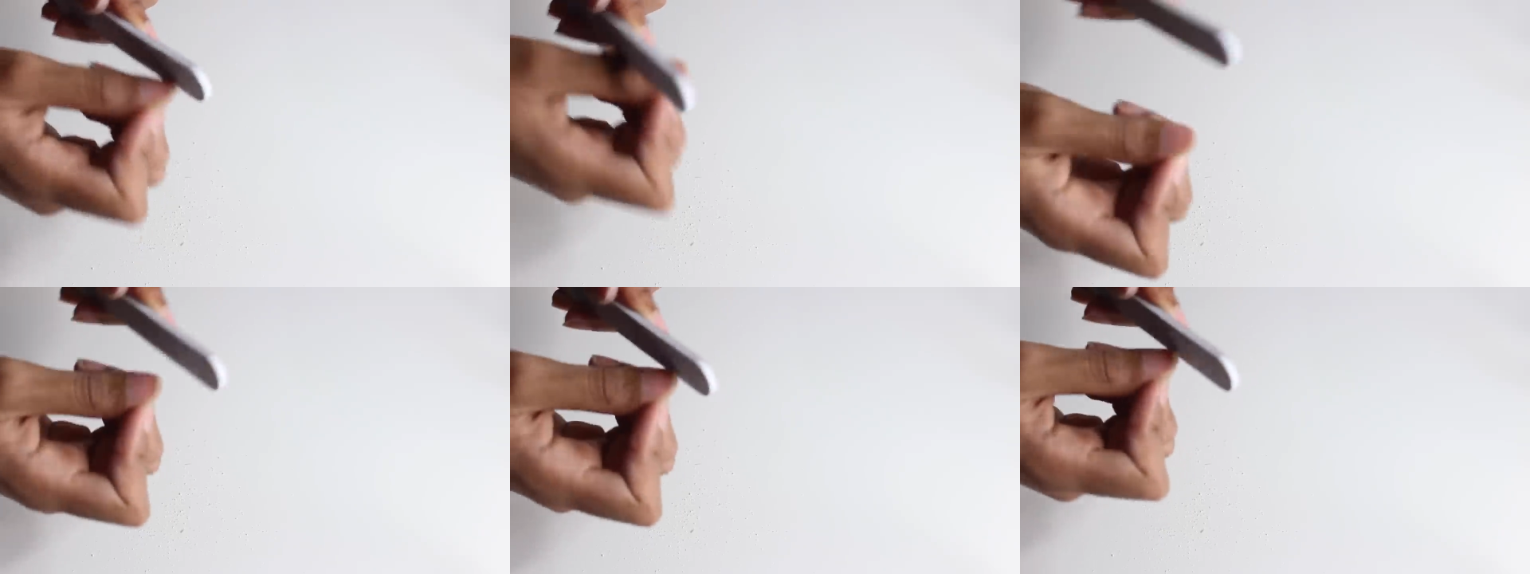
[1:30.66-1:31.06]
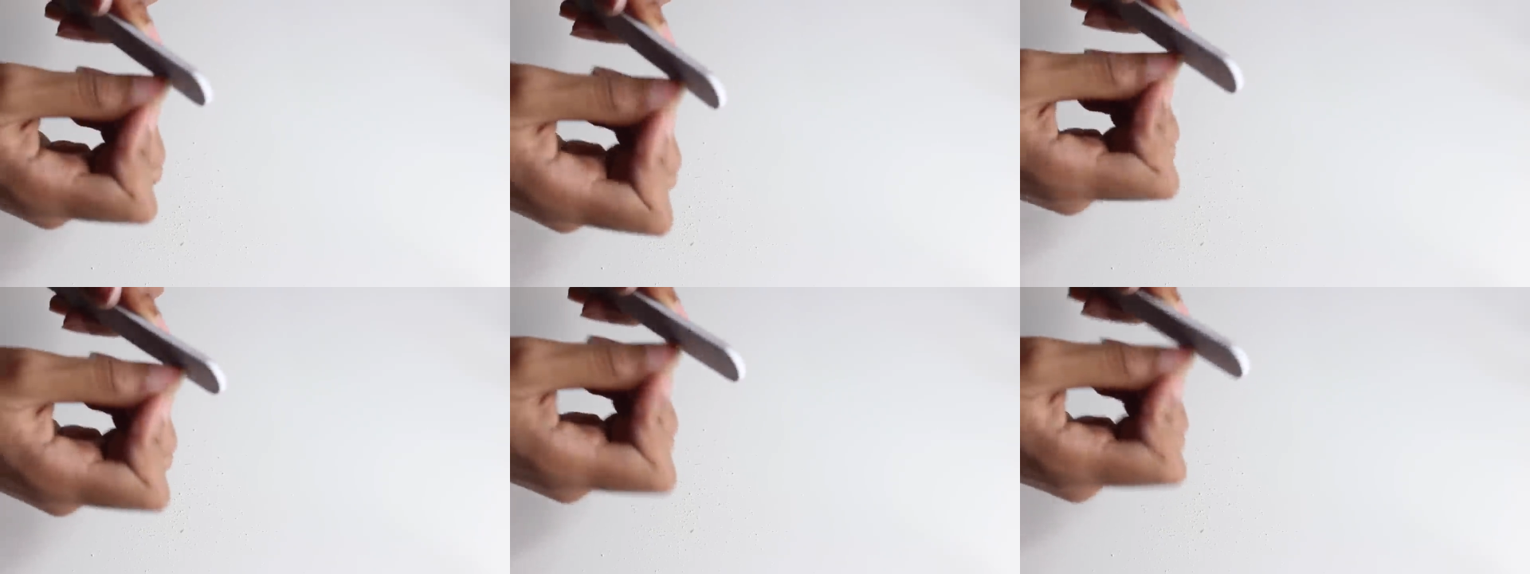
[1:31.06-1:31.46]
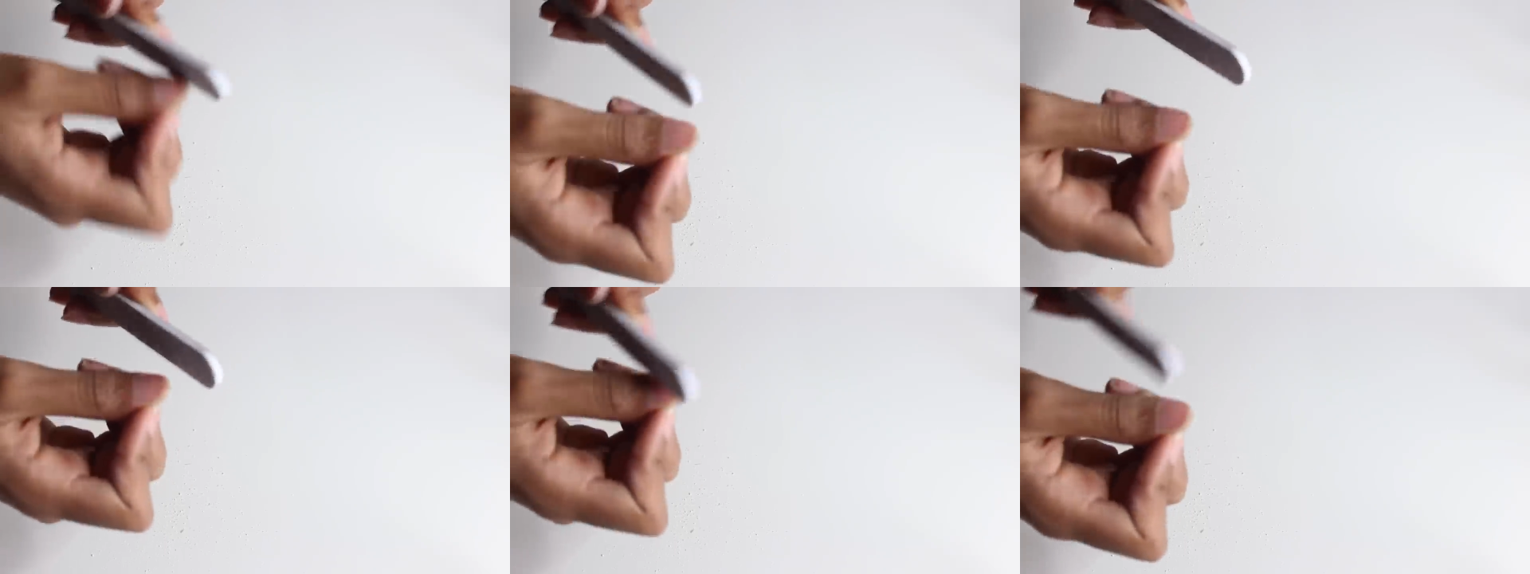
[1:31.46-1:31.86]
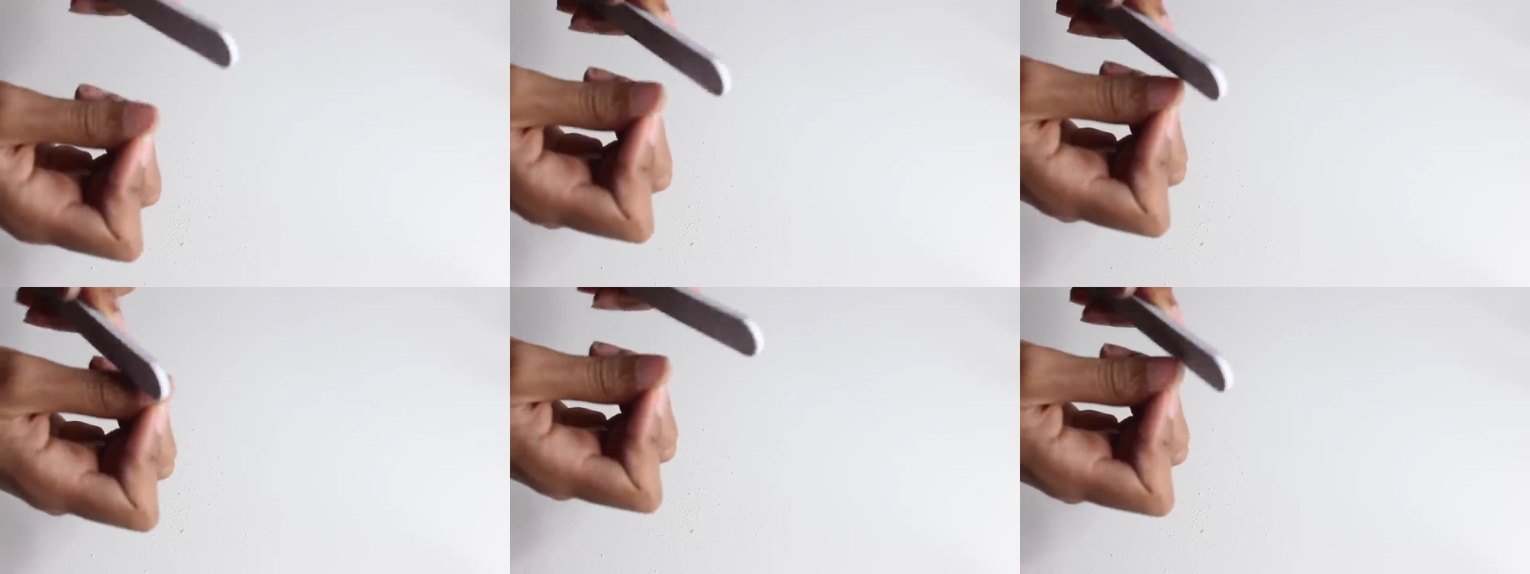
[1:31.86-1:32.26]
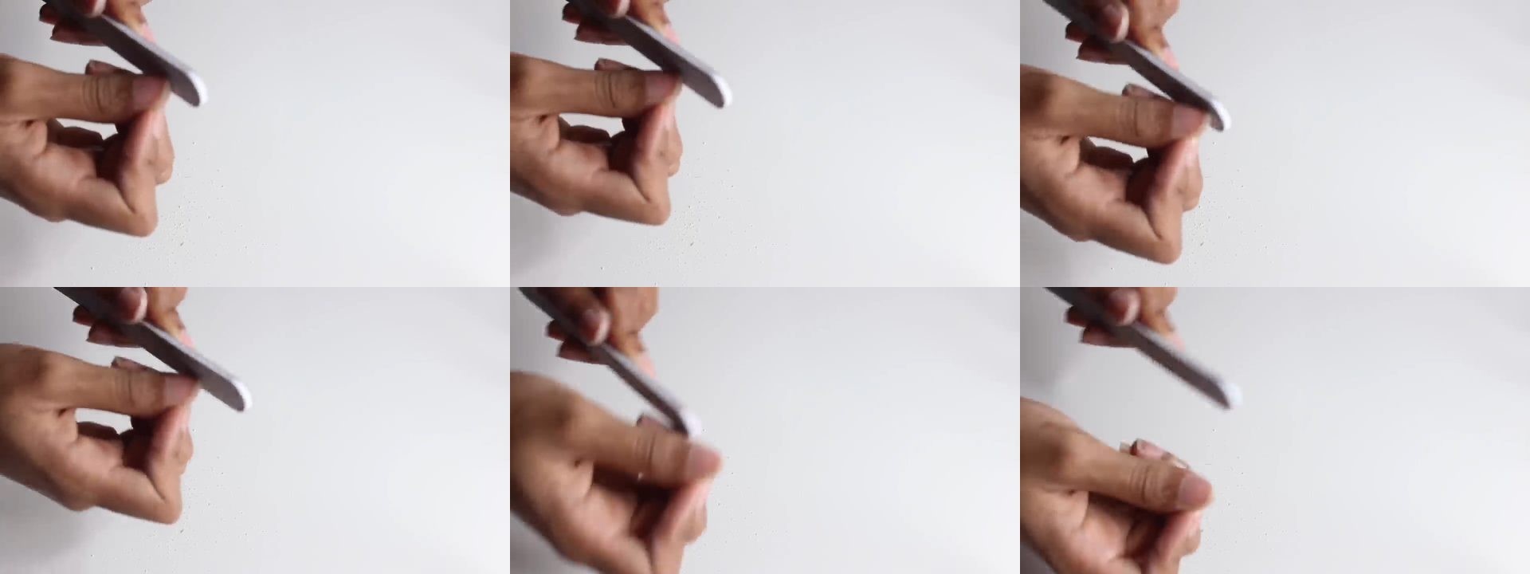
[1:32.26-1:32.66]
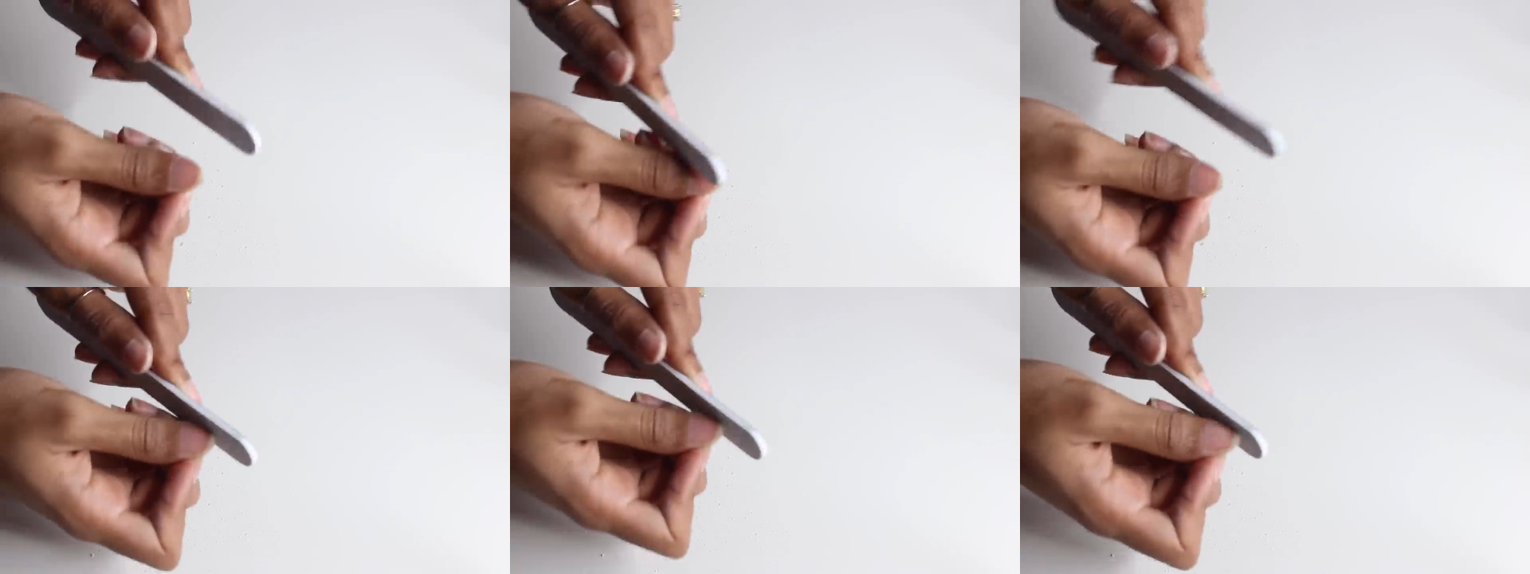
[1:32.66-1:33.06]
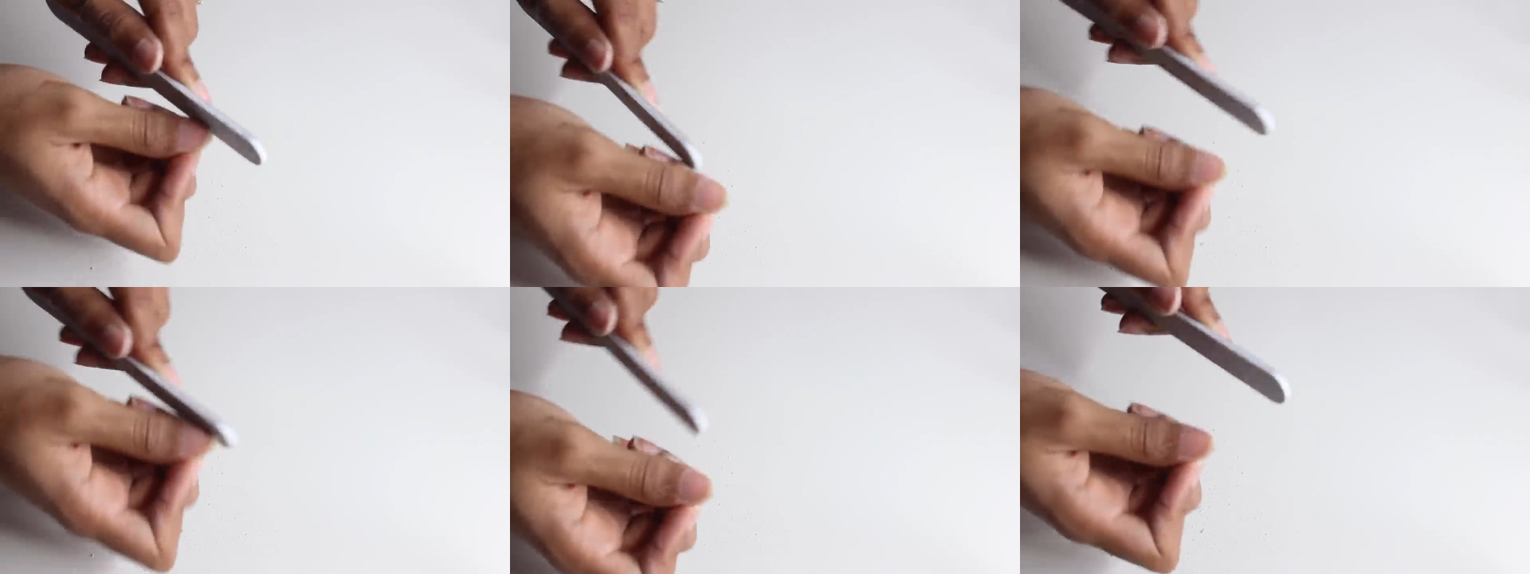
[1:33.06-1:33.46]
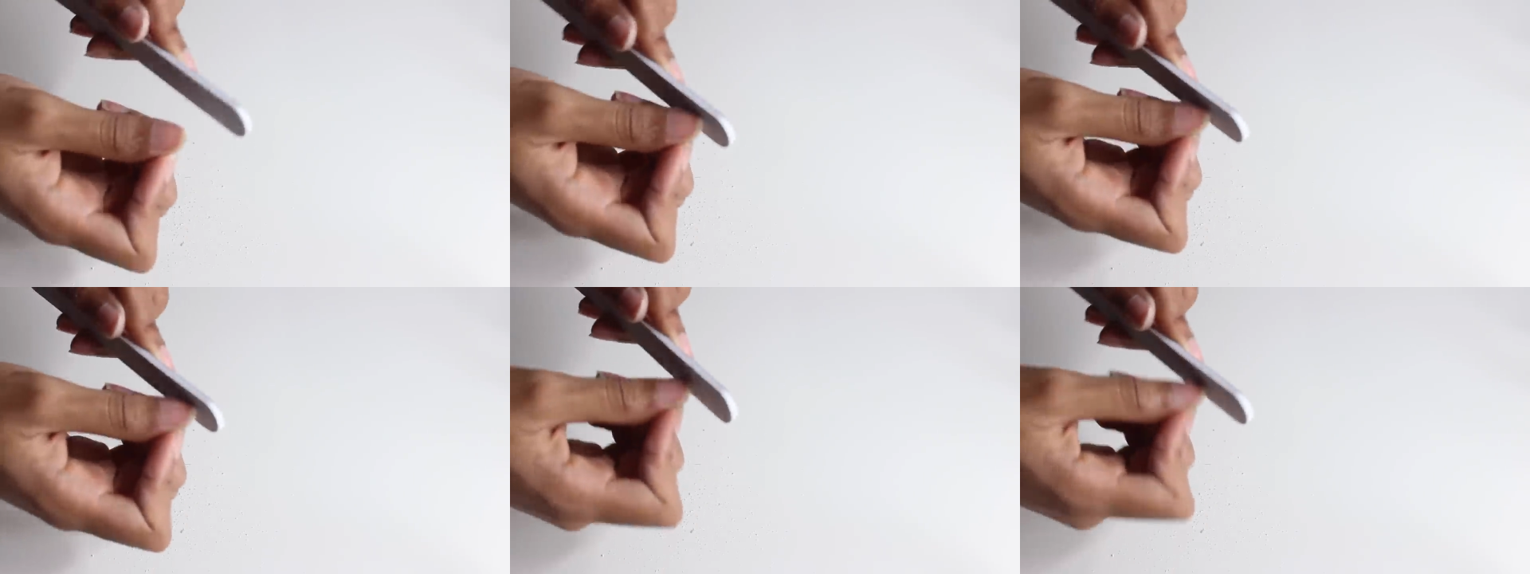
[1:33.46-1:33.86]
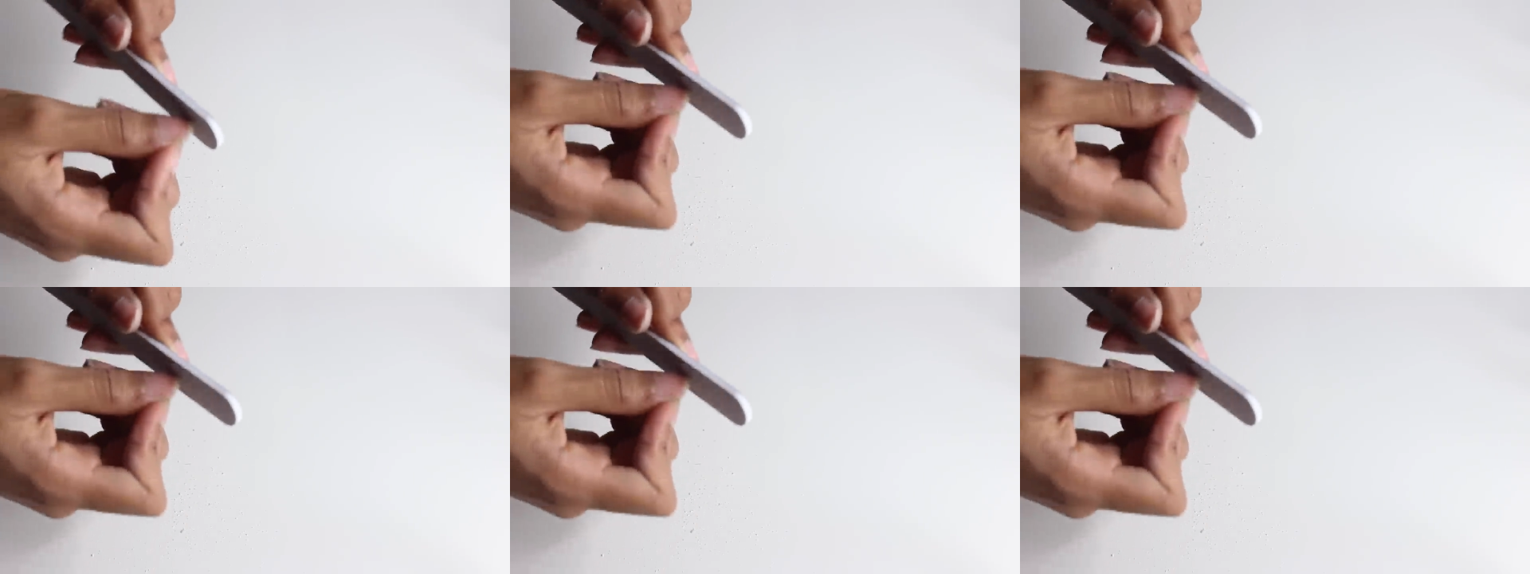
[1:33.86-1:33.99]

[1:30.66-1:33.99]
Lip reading: No face is visible, so there are no lips to read.